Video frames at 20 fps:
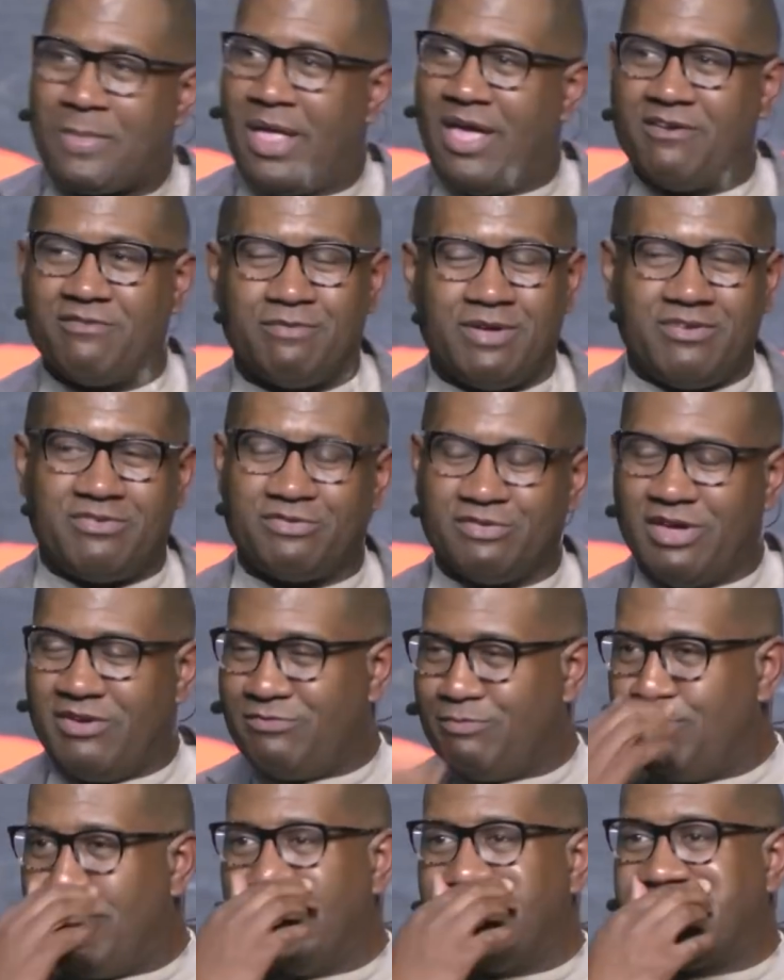
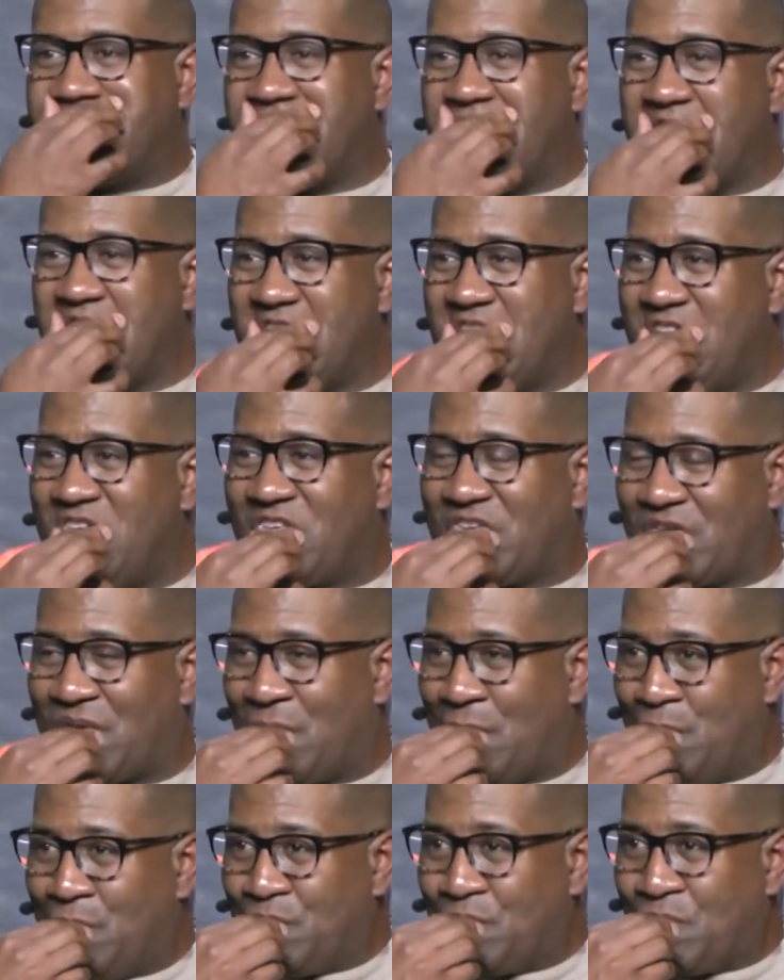If
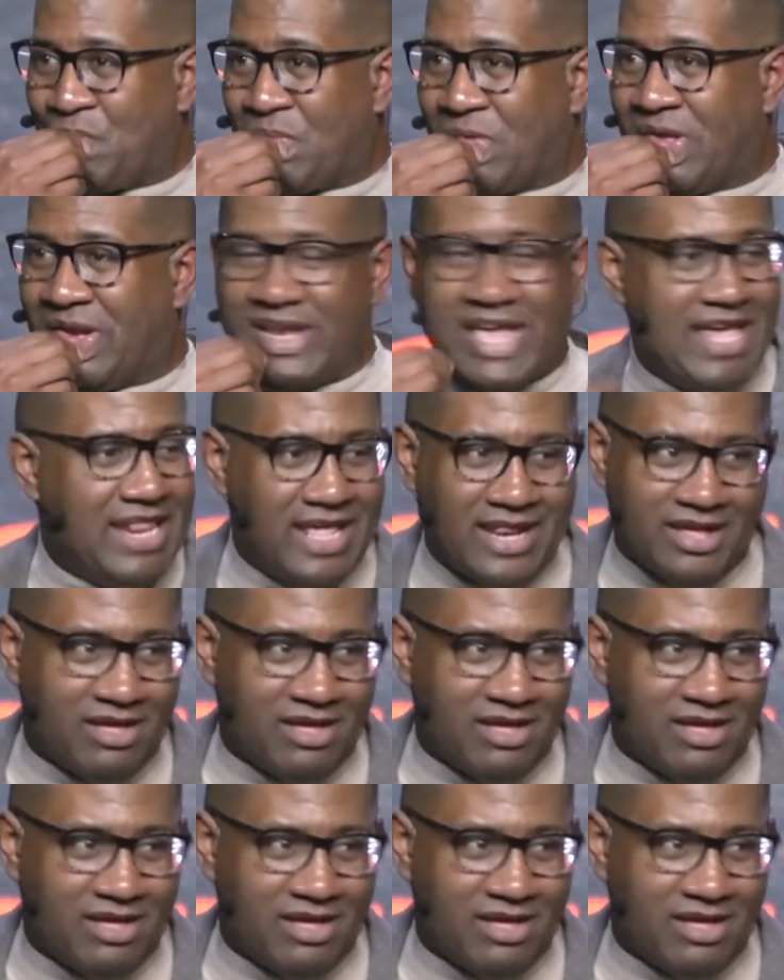mentees need